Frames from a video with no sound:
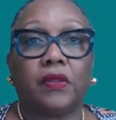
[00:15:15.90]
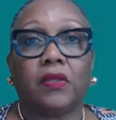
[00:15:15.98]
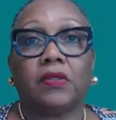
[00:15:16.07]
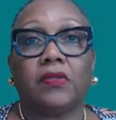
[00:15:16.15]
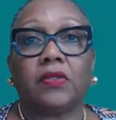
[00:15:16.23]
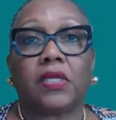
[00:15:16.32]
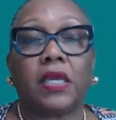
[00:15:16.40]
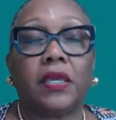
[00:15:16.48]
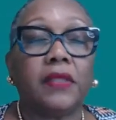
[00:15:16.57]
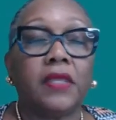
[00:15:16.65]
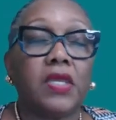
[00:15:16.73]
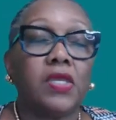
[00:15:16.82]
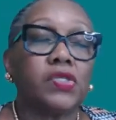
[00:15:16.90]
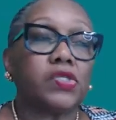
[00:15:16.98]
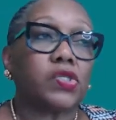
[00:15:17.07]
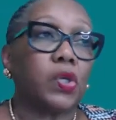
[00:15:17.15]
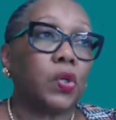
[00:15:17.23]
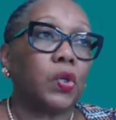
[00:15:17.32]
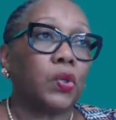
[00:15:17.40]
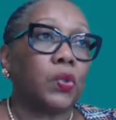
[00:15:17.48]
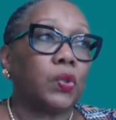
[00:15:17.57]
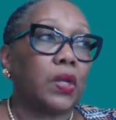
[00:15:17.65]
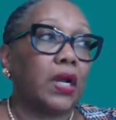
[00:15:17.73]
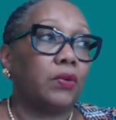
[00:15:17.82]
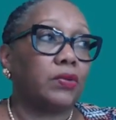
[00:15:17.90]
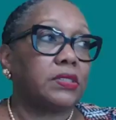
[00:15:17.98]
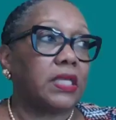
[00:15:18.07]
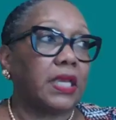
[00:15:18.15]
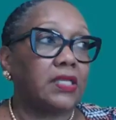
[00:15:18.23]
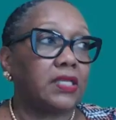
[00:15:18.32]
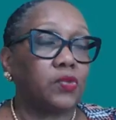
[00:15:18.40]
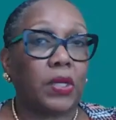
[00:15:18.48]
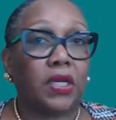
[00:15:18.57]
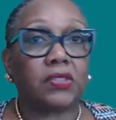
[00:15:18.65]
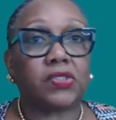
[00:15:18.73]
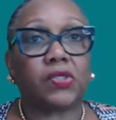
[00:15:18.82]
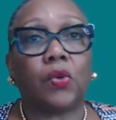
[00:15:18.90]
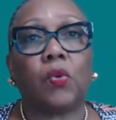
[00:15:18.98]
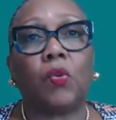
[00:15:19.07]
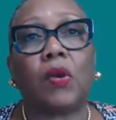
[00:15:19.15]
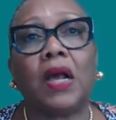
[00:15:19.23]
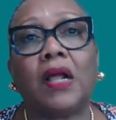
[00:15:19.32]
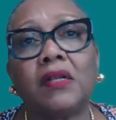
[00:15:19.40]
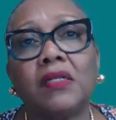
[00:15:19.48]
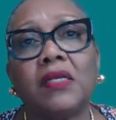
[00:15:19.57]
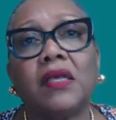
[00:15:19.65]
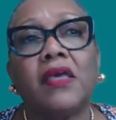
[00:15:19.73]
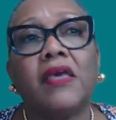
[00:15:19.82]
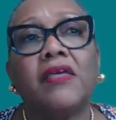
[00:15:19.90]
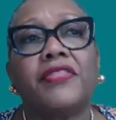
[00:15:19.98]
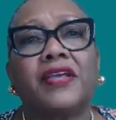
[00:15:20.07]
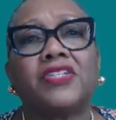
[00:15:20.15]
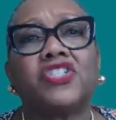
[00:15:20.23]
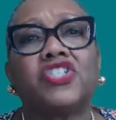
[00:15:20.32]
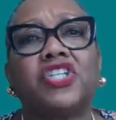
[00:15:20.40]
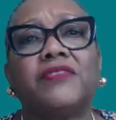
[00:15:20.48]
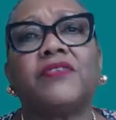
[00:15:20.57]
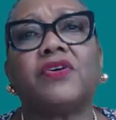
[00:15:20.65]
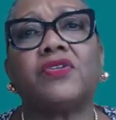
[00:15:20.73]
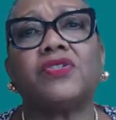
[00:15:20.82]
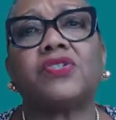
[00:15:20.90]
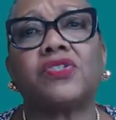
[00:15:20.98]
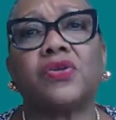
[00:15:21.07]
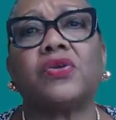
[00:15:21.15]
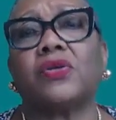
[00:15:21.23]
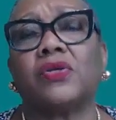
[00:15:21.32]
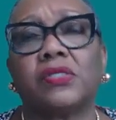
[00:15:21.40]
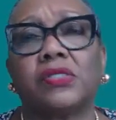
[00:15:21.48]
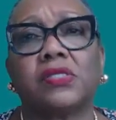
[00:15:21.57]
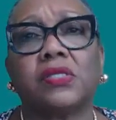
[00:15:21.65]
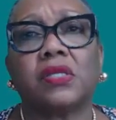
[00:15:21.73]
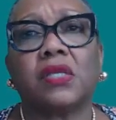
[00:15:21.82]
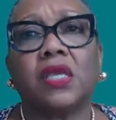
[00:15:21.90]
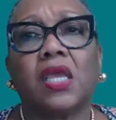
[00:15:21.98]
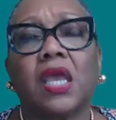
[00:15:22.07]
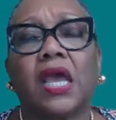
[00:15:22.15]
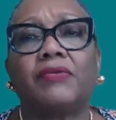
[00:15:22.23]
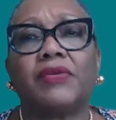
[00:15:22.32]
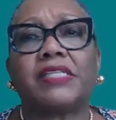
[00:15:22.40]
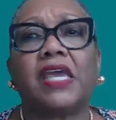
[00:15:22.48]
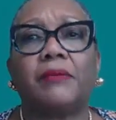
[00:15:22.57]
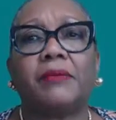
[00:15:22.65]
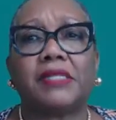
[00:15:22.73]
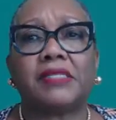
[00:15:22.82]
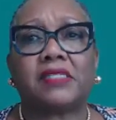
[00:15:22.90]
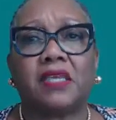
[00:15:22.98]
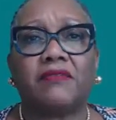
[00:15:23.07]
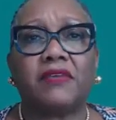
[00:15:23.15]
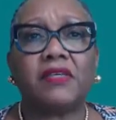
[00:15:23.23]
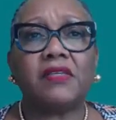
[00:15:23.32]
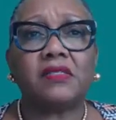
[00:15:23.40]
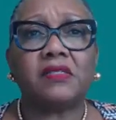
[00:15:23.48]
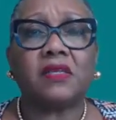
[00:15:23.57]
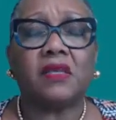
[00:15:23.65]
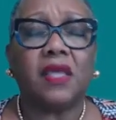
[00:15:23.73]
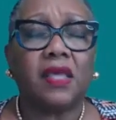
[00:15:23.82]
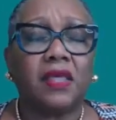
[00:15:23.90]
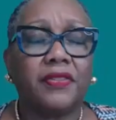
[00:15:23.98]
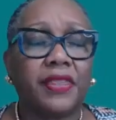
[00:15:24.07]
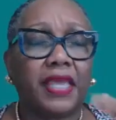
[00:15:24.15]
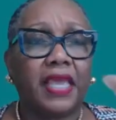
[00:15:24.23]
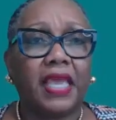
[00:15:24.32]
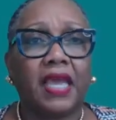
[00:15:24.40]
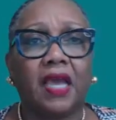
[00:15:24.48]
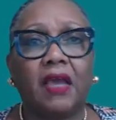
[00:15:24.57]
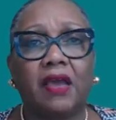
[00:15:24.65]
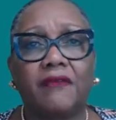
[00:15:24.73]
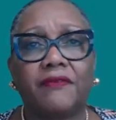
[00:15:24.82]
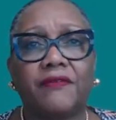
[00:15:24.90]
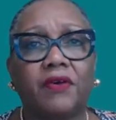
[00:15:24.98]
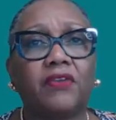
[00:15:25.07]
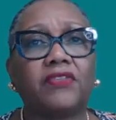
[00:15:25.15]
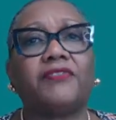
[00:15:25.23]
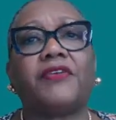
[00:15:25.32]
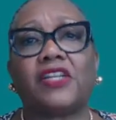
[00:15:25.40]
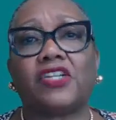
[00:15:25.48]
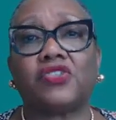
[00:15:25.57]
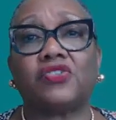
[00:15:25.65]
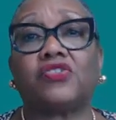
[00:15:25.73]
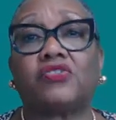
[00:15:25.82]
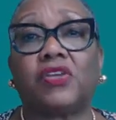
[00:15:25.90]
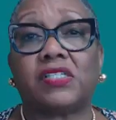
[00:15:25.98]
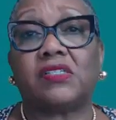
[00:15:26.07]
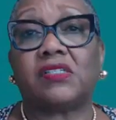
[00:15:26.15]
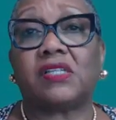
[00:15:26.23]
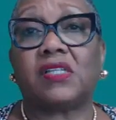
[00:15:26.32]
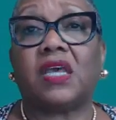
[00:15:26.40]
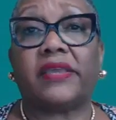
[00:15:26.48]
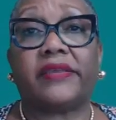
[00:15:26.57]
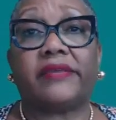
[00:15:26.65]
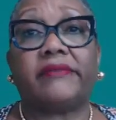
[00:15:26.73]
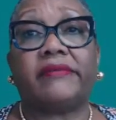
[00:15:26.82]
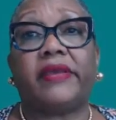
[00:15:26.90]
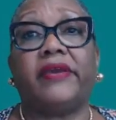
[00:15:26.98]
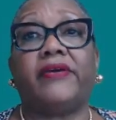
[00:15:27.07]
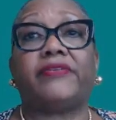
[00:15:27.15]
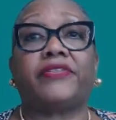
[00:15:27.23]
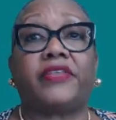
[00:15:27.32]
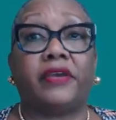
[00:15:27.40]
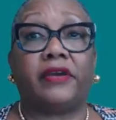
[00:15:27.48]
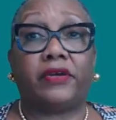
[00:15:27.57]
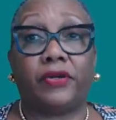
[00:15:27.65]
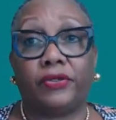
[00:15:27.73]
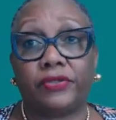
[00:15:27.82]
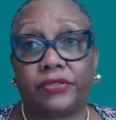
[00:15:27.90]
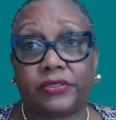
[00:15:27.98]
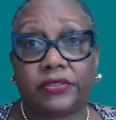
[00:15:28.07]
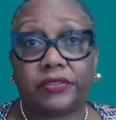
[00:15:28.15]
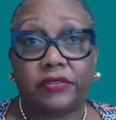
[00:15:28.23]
Okay, so I would say as well, so while their chief concerns are retirement savings, they have other financial stresses like healthcare cost